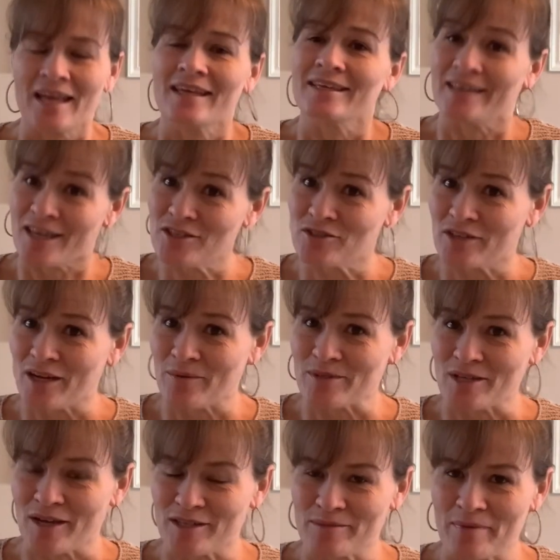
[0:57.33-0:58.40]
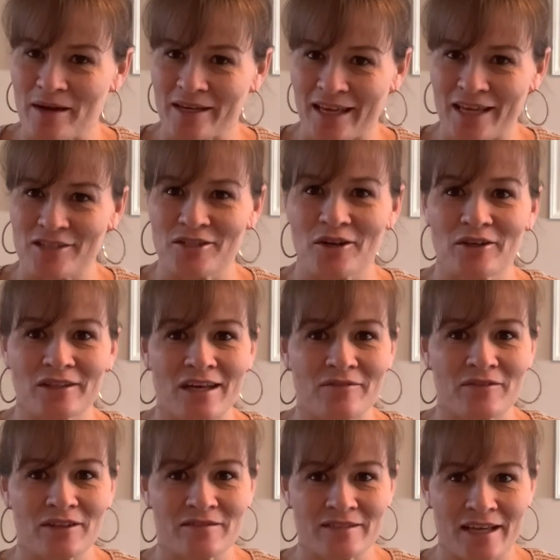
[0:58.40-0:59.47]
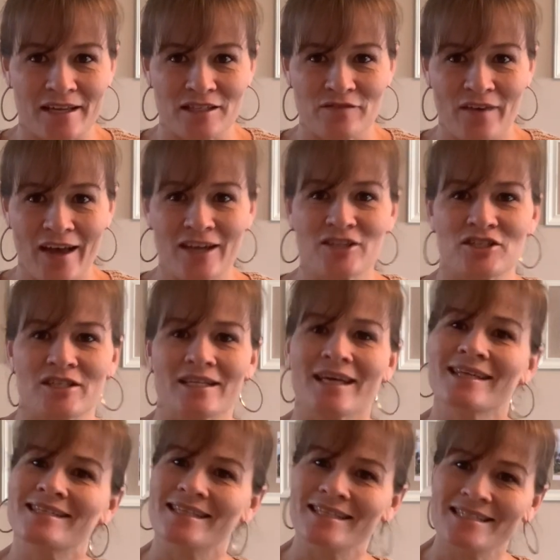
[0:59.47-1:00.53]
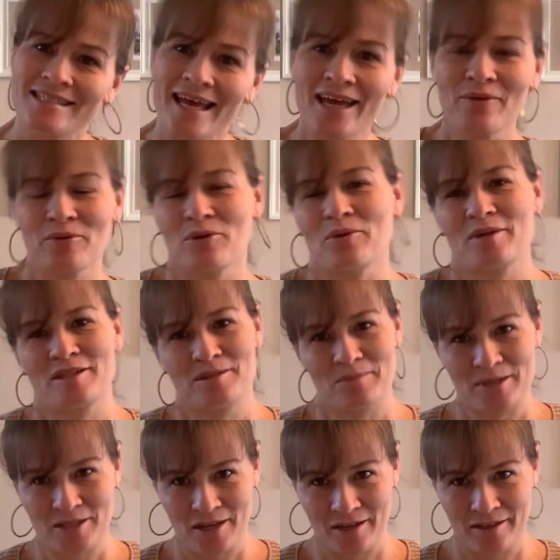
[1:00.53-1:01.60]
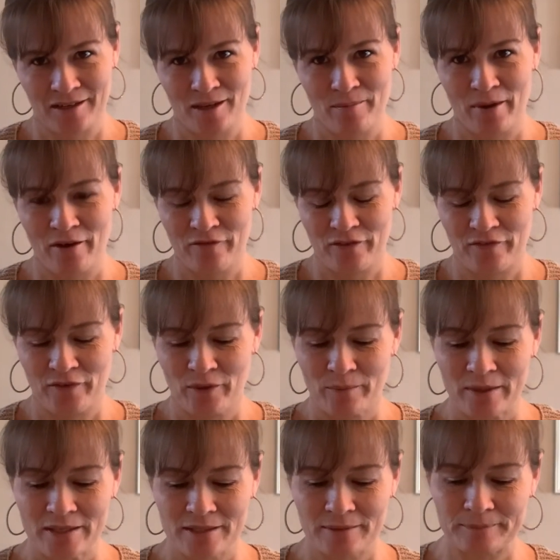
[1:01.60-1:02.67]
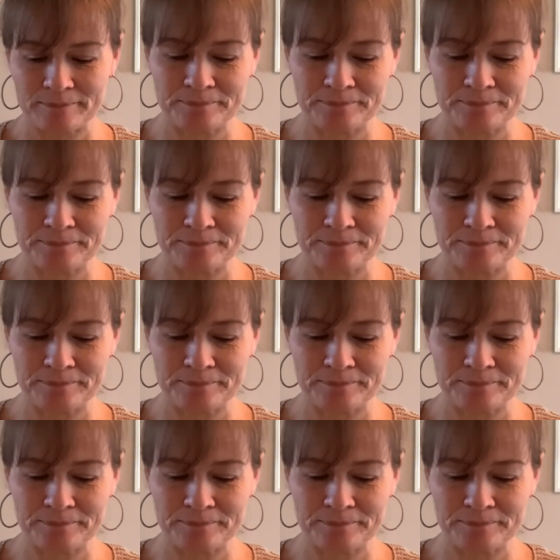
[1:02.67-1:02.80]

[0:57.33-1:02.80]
Yesterday we talked about gauging our level of satisfaction. Today we're going to be talking about fulfillment.